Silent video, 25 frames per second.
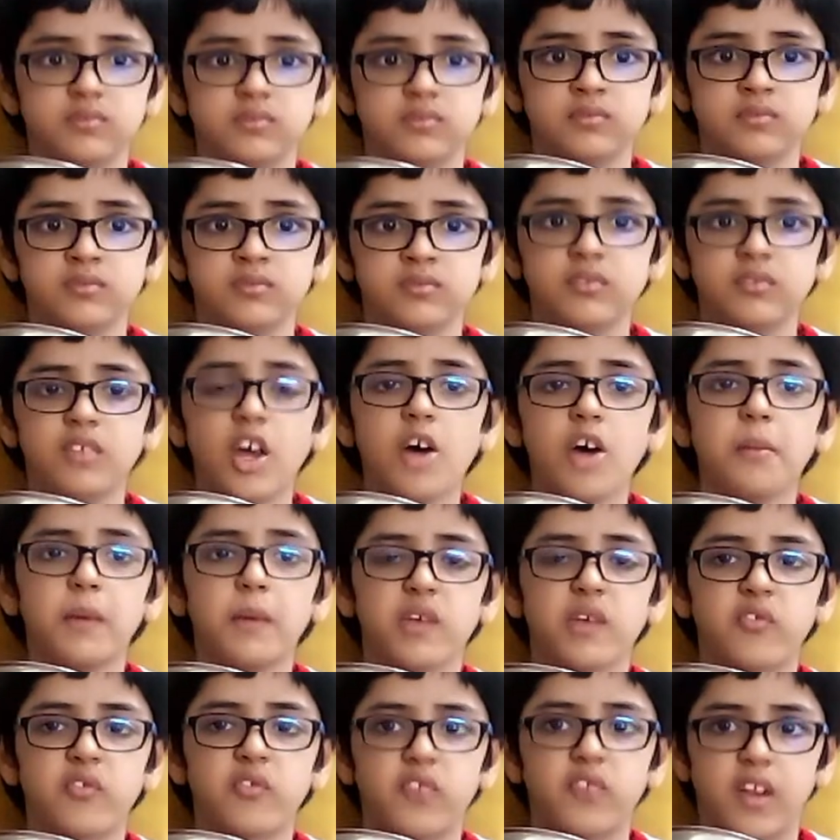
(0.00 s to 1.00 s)
Now my
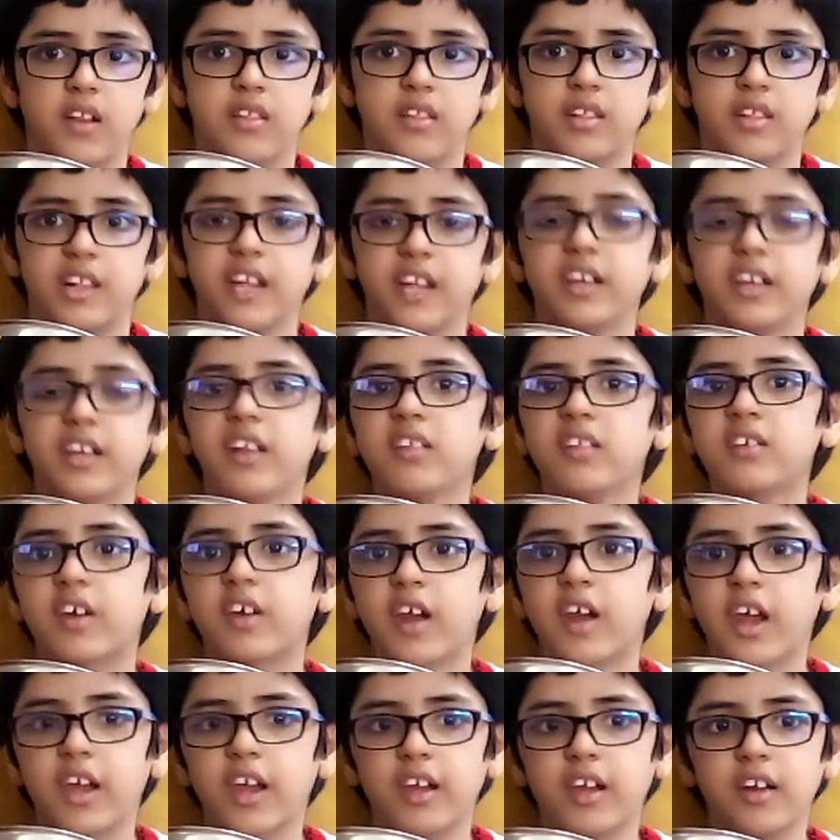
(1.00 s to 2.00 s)
friends, let us
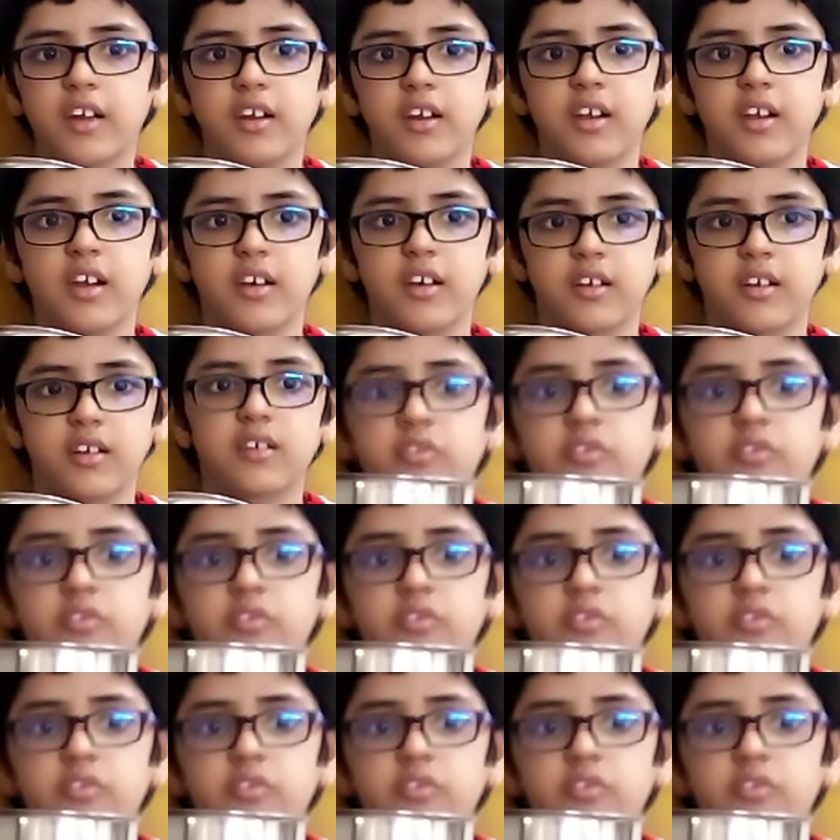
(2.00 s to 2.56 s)
grind it.